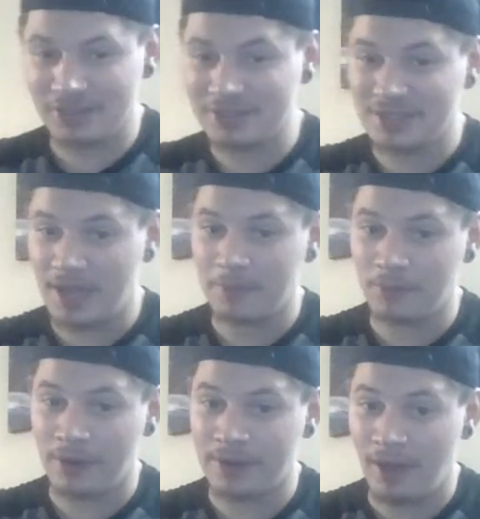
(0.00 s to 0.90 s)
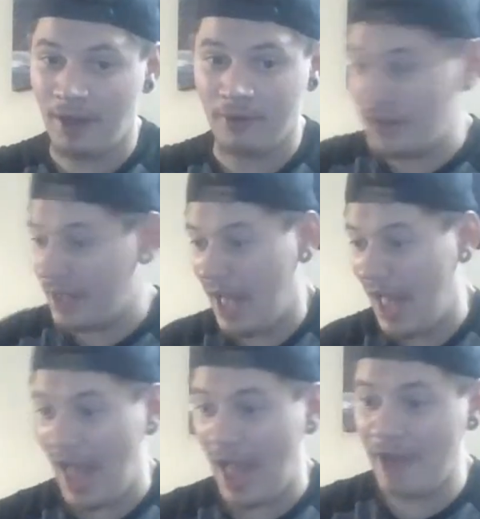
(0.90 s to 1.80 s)
the table right now.
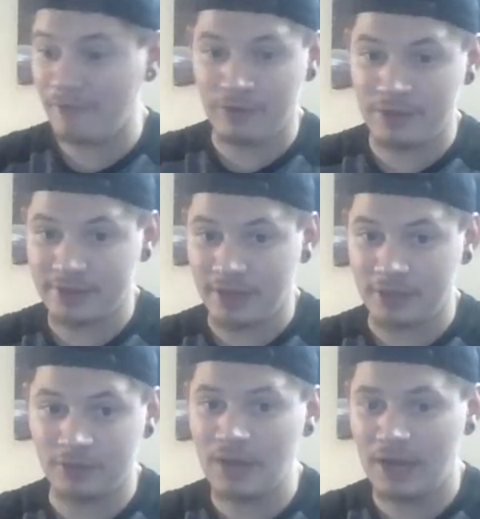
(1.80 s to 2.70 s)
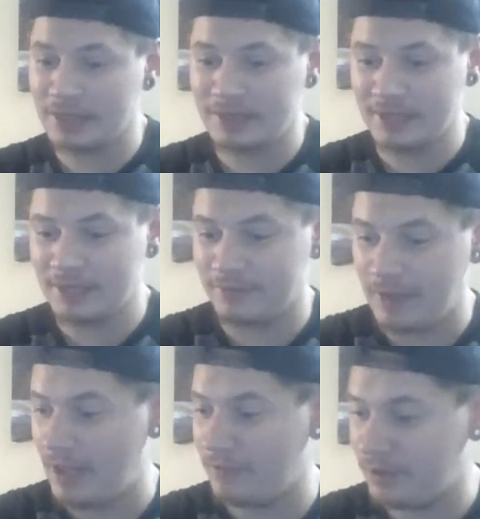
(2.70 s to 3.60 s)
Everything. You got to think of
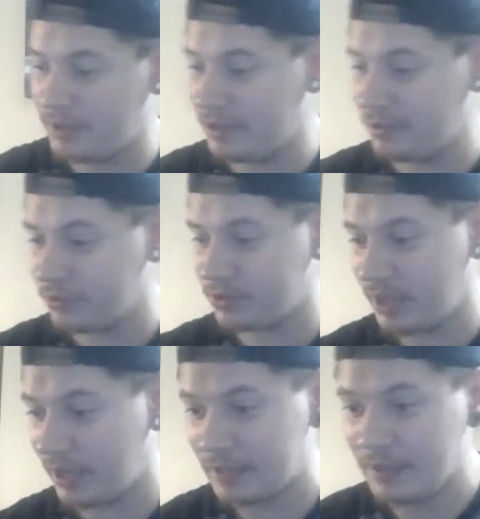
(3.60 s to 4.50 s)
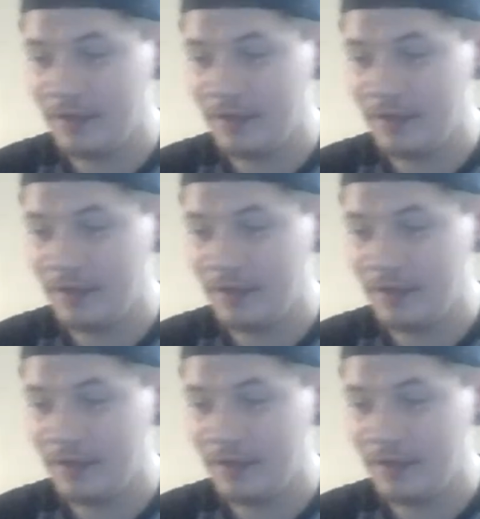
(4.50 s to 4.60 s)
every little thing